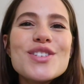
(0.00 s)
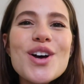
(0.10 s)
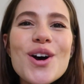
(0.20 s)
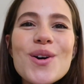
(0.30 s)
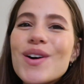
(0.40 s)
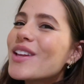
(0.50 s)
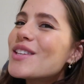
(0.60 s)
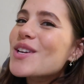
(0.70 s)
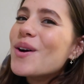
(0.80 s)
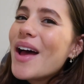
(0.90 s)
So
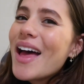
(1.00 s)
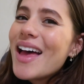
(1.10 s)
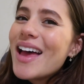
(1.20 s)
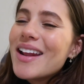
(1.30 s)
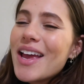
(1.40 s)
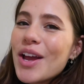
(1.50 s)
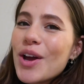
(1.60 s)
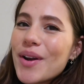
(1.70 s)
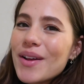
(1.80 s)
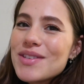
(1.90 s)
let's go ahead and
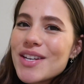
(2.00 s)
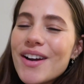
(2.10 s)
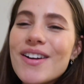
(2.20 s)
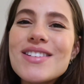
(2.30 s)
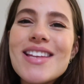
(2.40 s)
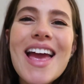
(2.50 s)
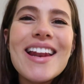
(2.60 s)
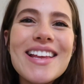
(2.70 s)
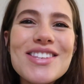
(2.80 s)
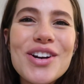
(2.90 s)
go downstairs
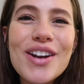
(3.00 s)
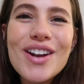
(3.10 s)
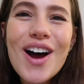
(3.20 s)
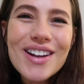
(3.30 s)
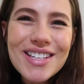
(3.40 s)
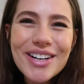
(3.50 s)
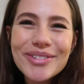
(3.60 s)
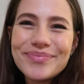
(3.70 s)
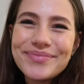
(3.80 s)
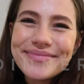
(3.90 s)
and get started on dinner.